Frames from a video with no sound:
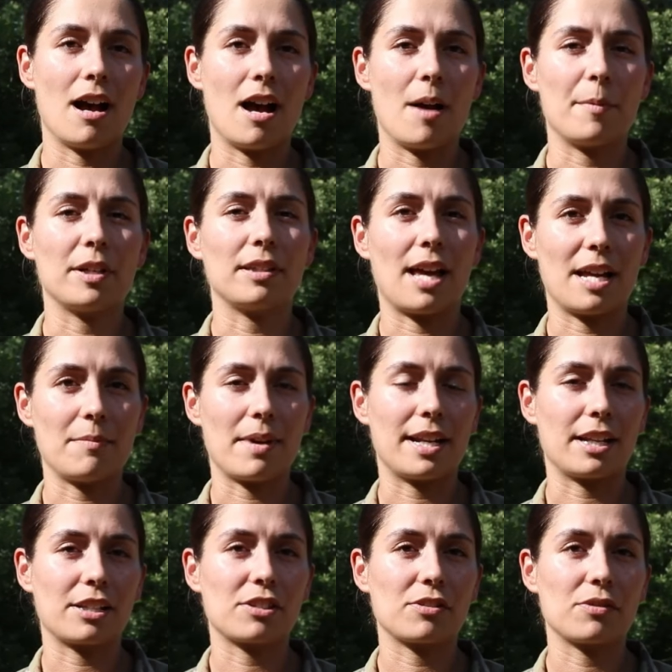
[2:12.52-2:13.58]
Um, our line
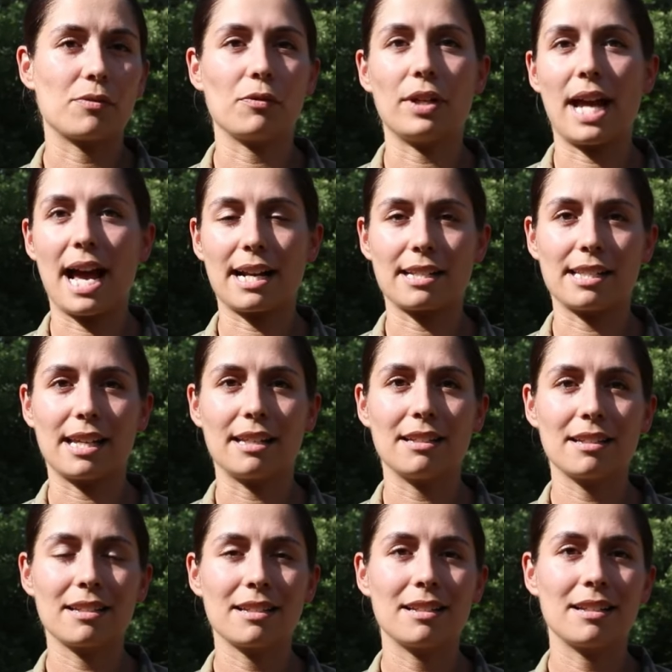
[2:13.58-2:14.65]
medics reacted.
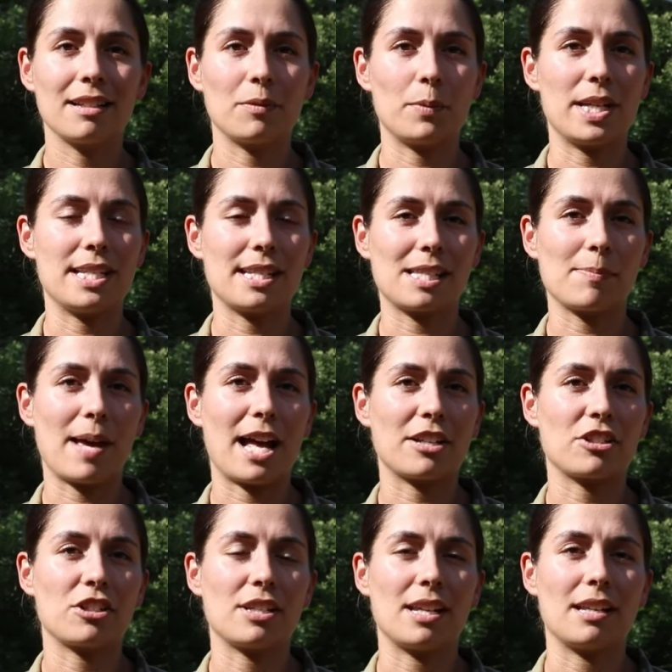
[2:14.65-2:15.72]
We
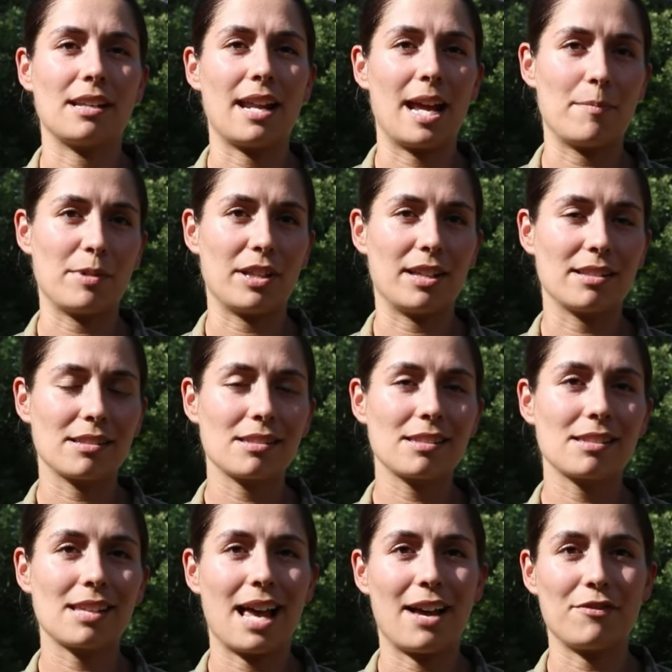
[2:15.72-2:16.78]
dispatched an
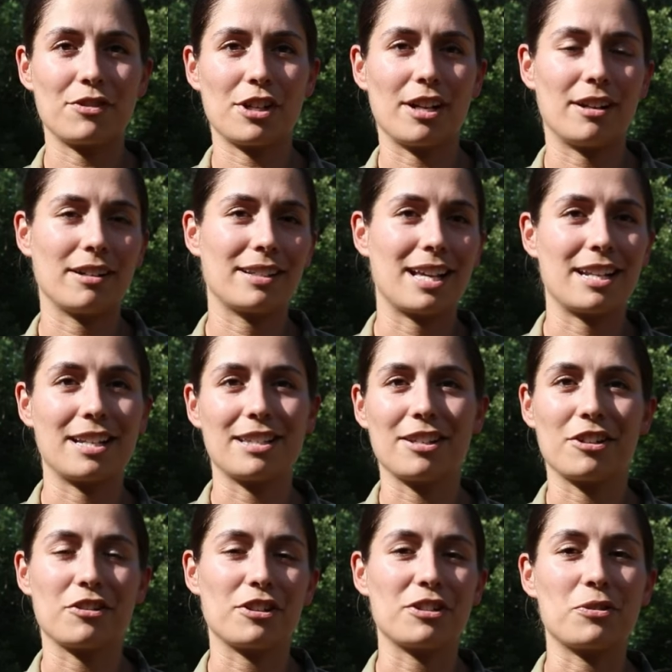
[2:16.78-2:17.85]
ambulance after getting
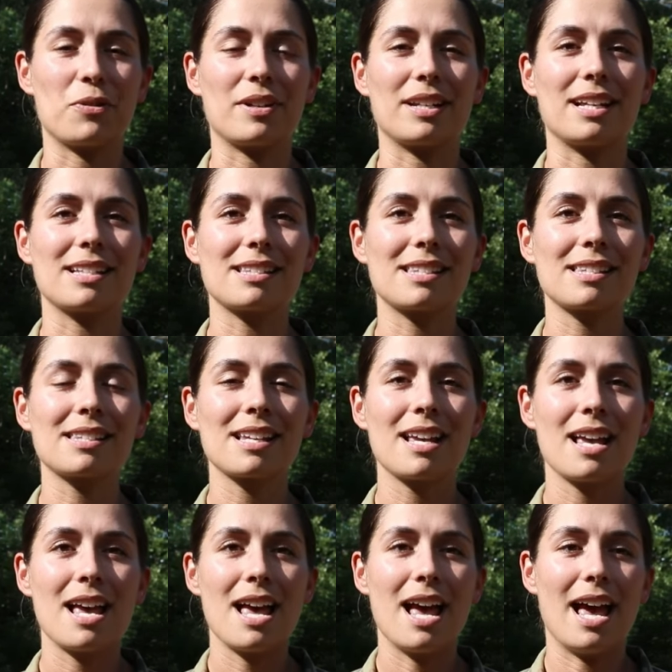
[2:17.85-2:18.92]
their grid coordinates.
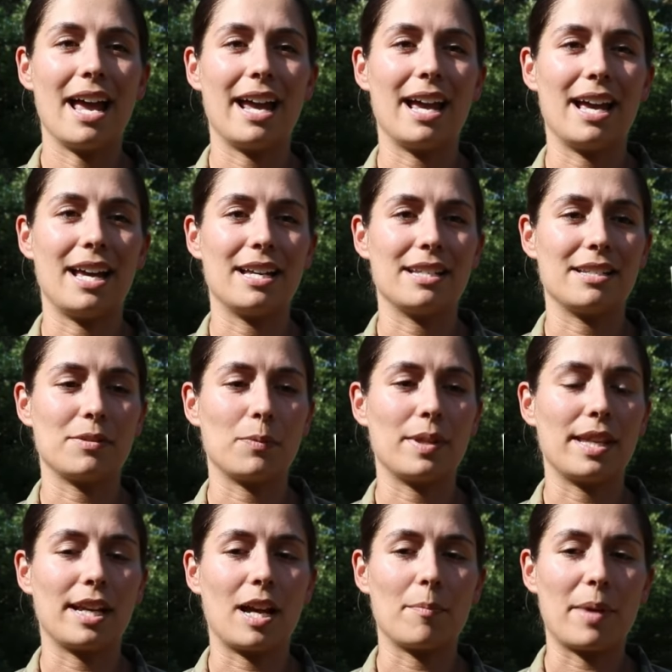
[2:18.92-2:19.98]
And when
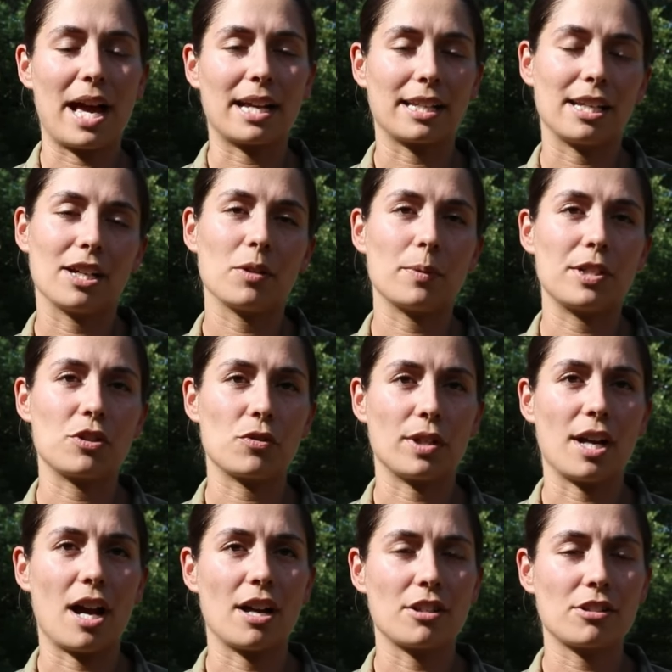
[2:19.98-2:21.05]
they got back here, we
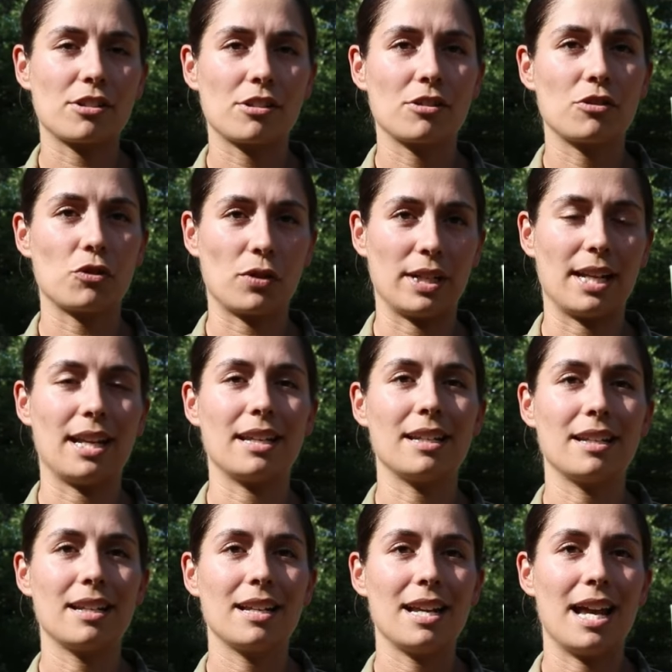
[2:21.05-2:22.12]
triaged, treated,
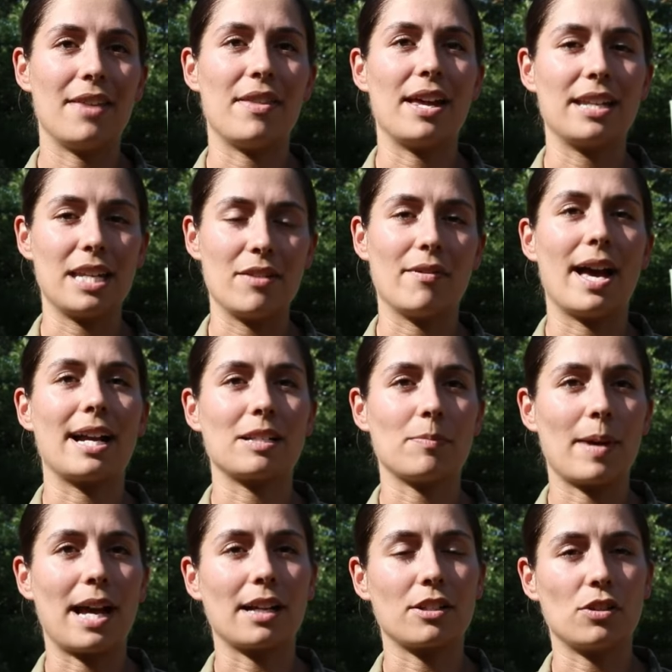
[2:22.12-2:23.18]
and then evac'd
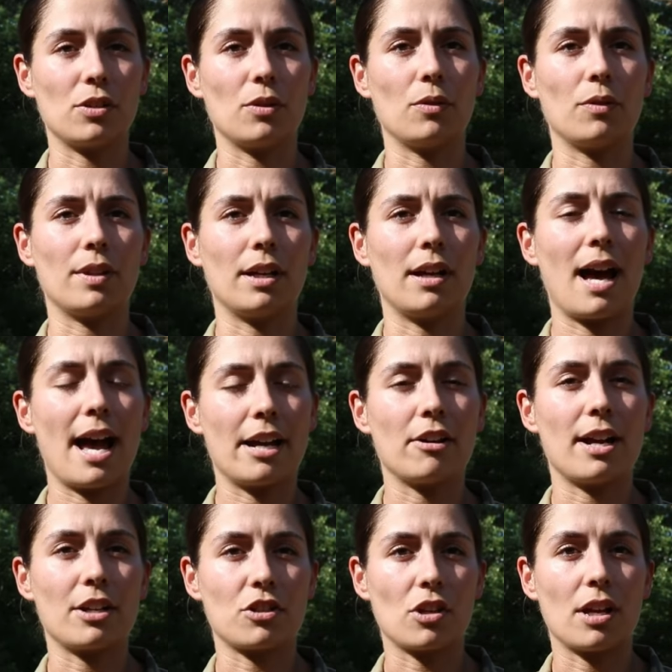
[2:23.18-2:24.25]
back to the higher
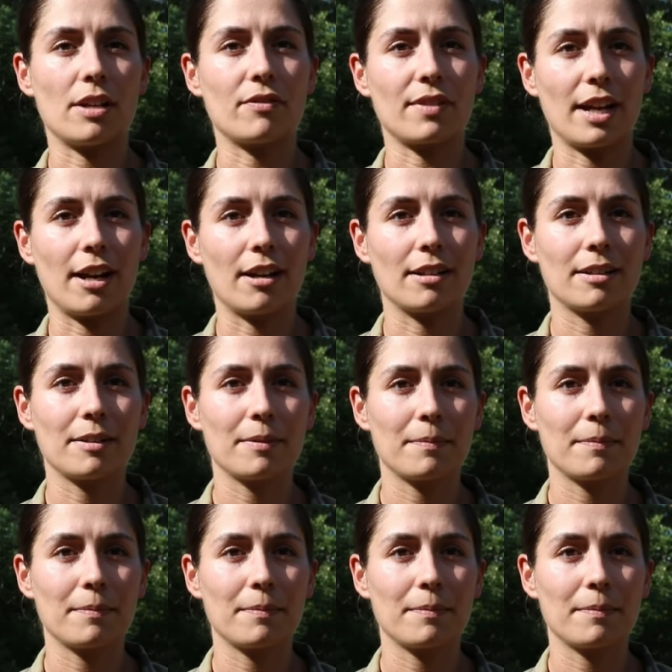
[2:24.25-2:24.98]
echelon of care.